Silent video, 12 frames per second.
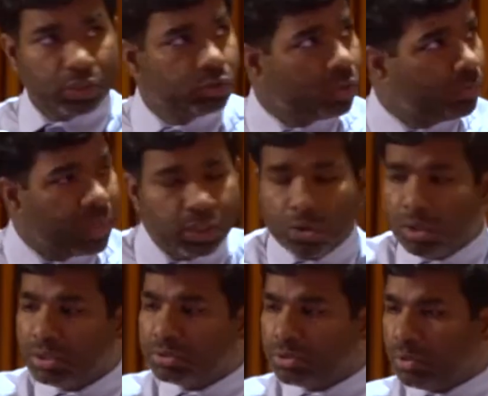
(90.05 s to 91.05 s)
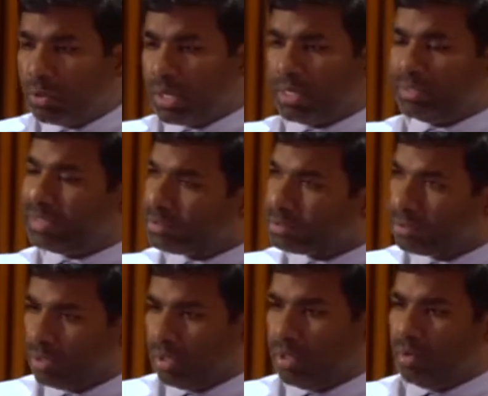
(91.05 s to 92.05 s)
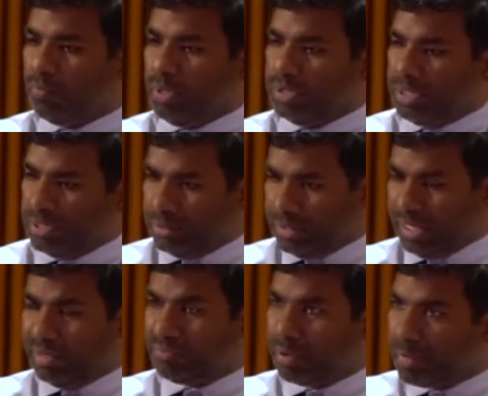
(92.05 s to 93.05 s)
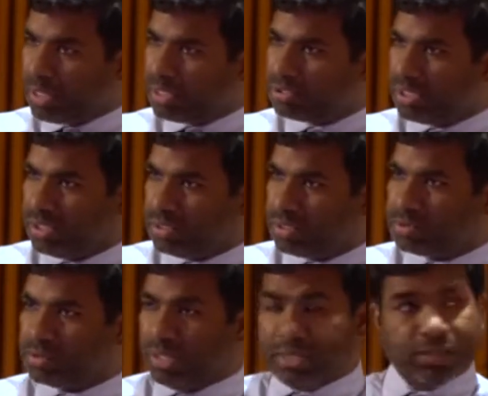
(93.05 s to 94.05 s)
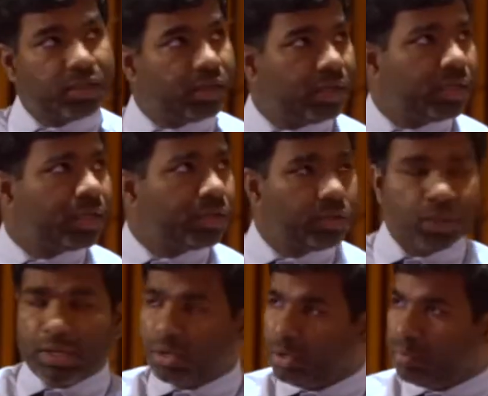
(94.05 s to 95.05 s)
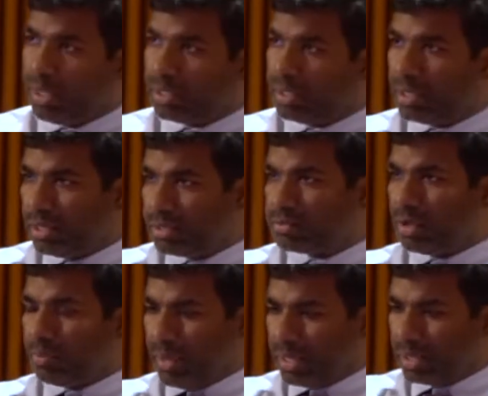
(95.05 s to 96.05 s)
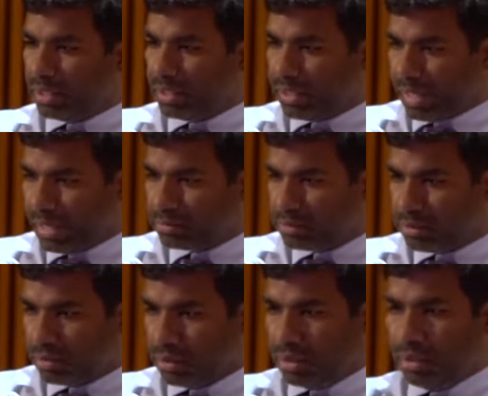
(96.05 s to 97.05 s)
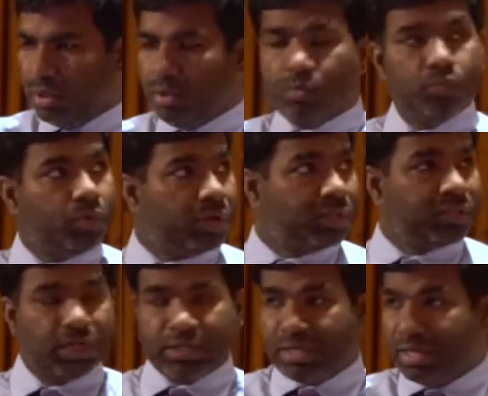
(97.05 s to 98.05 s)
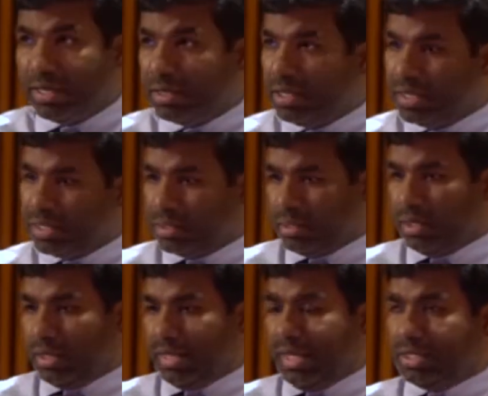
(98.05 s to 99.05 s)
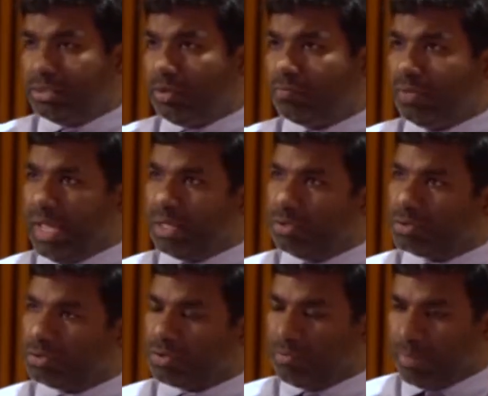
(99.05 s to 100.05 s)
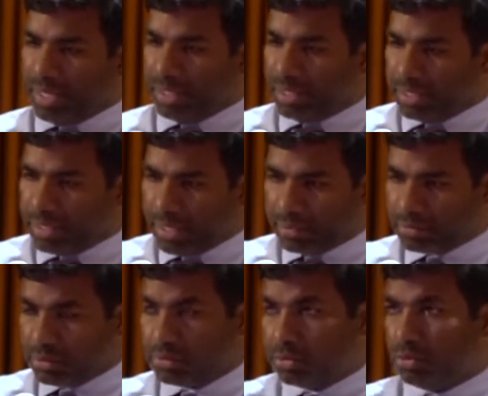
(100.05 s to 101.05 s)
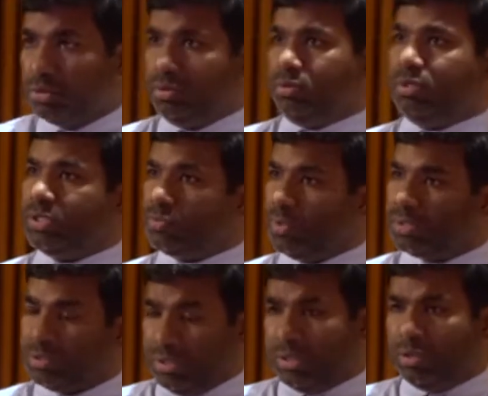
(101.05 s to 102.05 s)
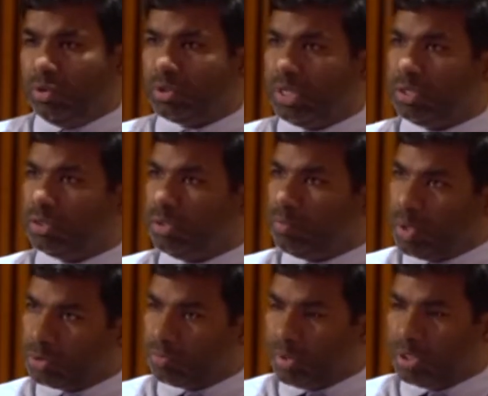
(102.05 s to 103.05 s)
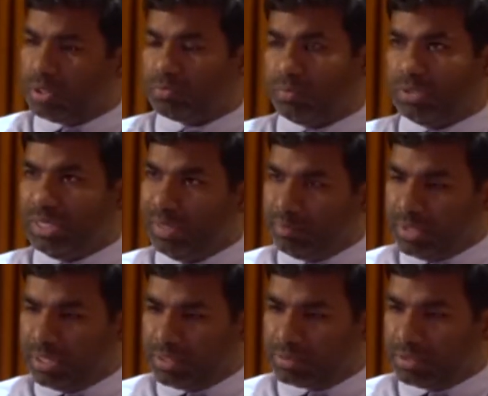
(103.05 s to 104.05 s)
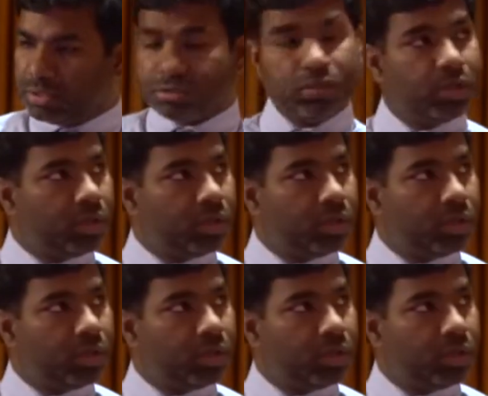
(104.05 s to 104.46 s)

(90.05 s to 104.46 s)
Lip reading: So my goal is to look at this, whether the inflammatory changes either related to acute pancreatitis or pancreatic cancer would result in earlier age of diagnosis of pancreatic cancer. So this was looked into the mouse models with the limited research,